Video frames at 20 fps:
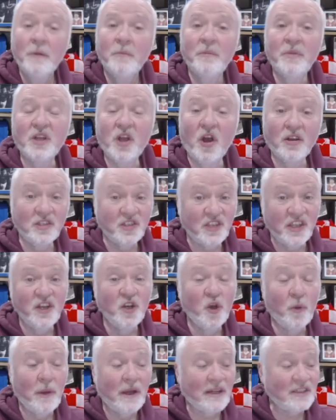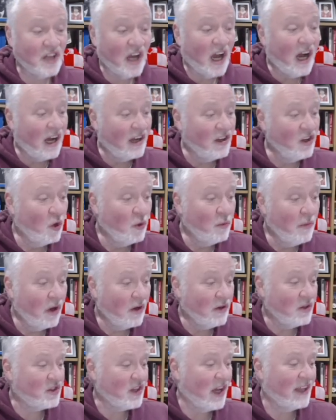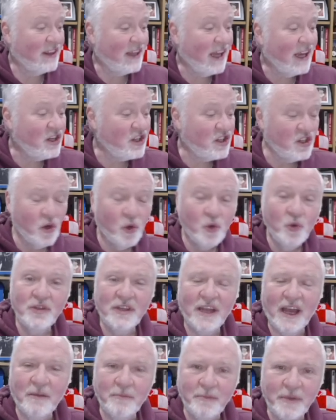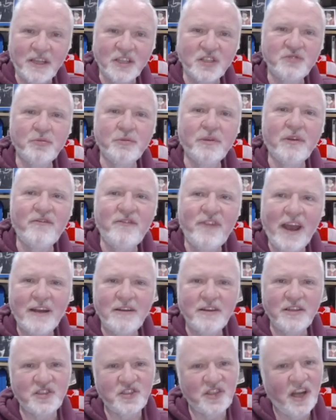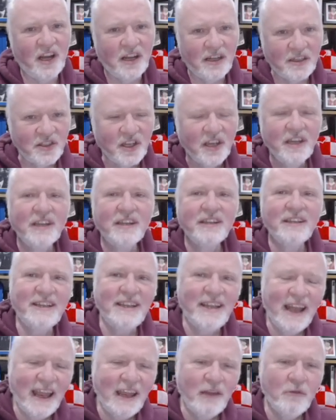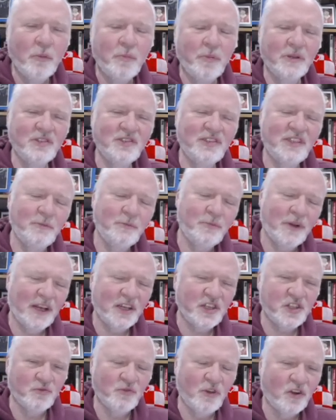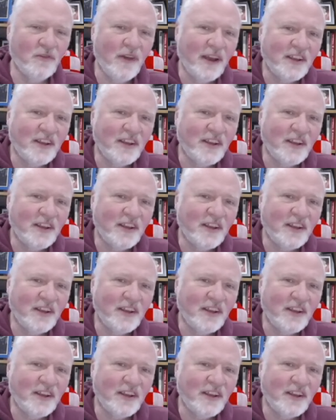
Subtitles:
But Connah's Quay Nomads are no mugs. And they showed that because from the very start, they were putting pressure on.